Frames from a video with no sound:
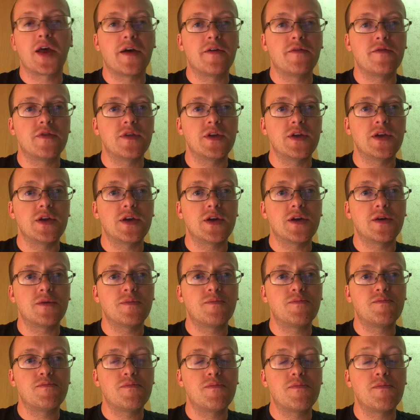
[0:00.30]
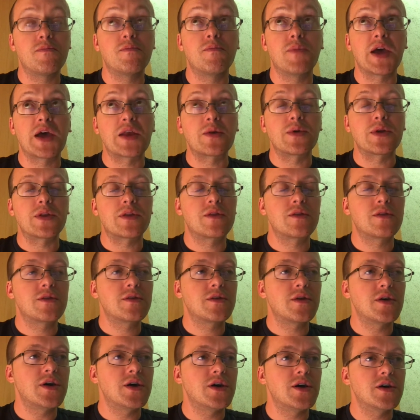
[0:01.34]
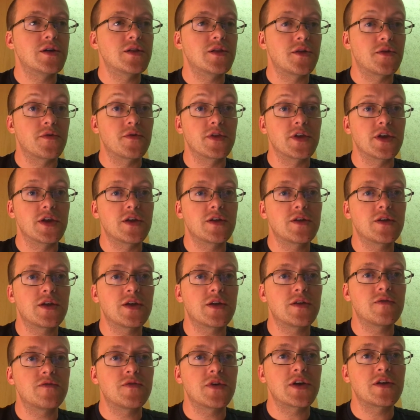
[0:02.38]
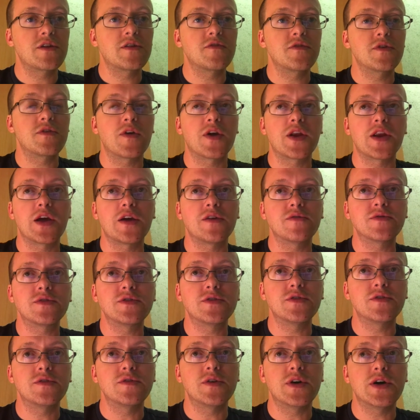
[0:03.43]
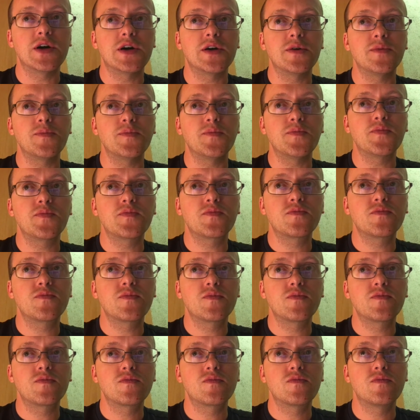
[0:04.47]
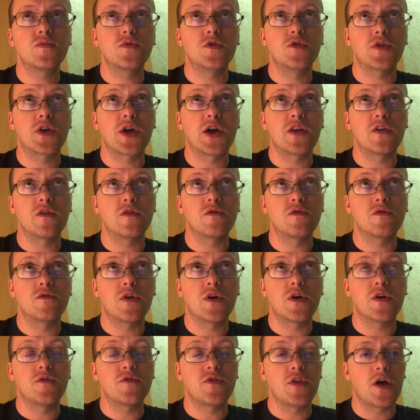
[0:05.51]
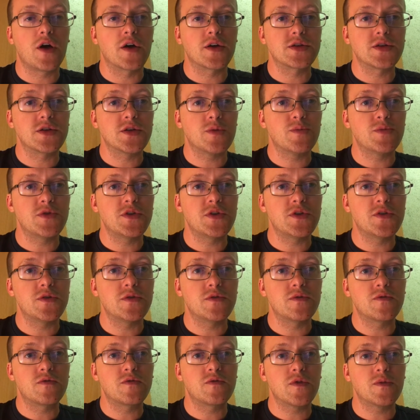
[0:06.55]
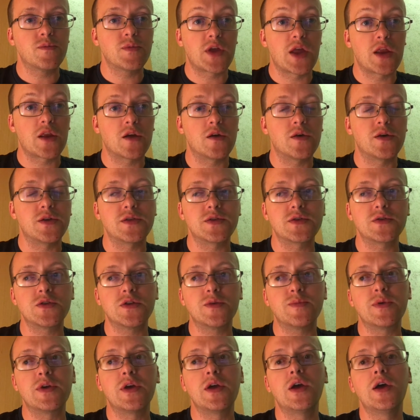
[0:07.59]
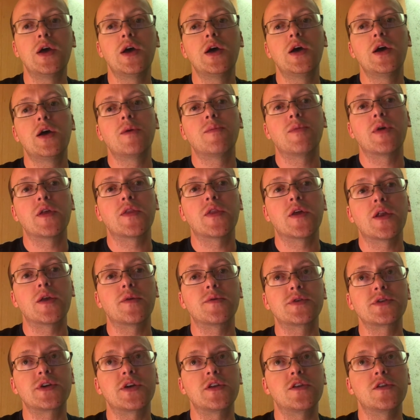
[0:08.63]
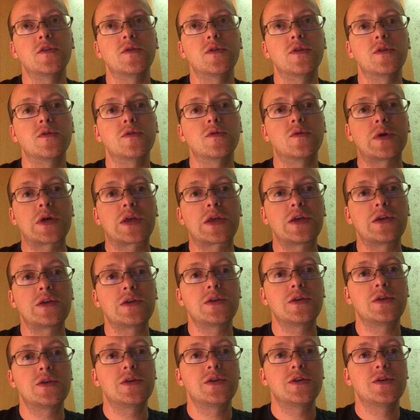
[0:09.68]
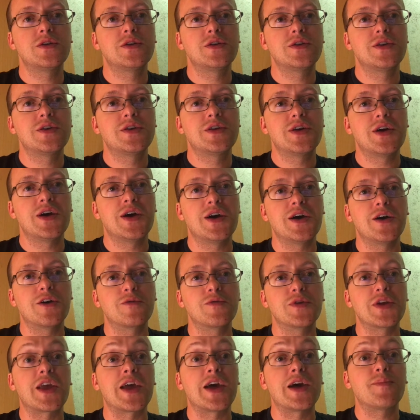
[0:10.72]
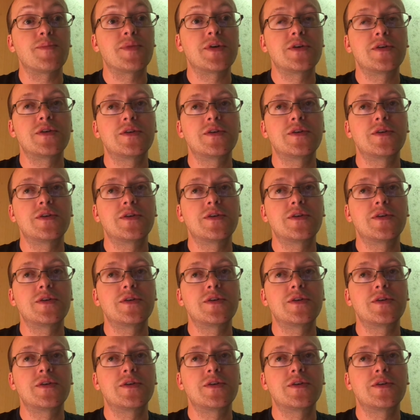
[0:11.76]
have the bandwidth, literally and figuratively right now, to do the kind of vlogs I was hoping to do from the get-go on this trip. But I thought I'd just kind of do a little quick recap.